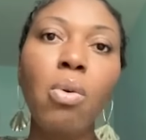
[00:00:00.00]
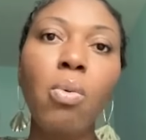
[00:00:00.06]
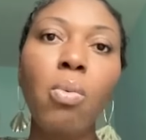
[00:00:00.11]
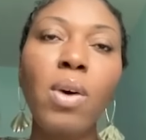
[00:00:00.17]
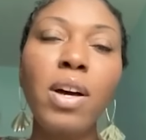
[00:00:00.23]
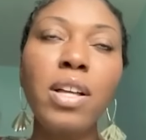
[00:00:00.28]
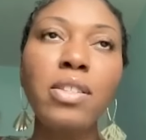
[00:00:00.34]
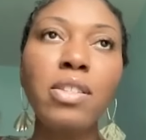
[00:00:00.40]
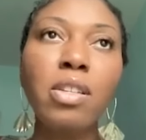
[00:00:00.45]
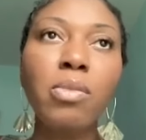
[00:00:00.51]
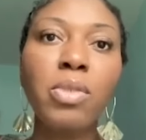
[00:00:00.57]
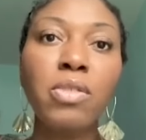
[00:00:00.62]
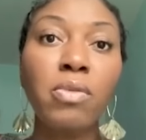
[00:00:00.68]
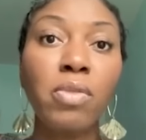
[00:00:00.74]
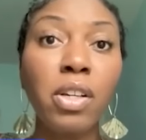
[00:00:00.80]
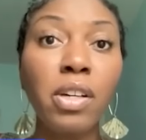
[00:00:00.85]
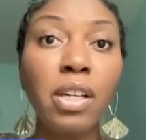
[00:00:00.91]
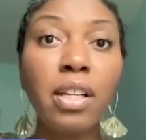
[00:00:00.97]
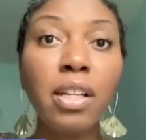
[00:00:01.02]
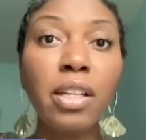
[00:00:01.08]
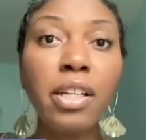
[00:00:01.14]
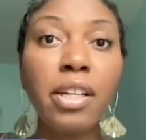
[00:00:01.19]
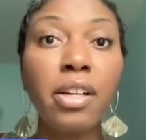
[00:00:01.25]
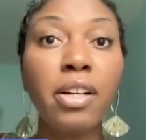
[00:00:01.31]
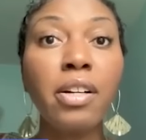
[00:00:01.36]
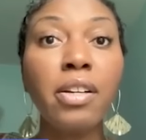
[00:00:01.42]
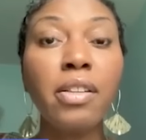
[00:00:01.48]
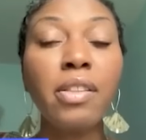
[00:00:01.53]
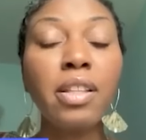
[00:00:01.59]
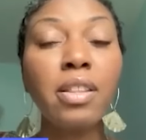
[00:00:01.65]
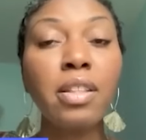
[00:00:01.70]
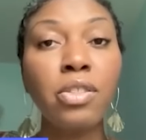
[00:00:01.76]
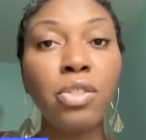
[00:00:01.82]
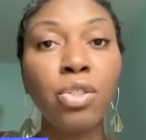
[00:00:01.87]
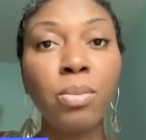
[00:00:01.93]
Once it was very clear that
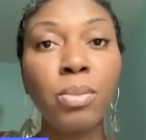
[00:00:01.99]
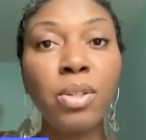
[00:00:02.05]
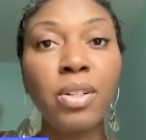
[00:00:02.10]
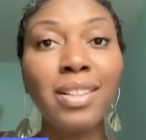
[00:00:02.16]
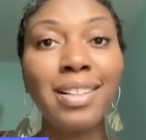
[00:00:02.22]
the tumor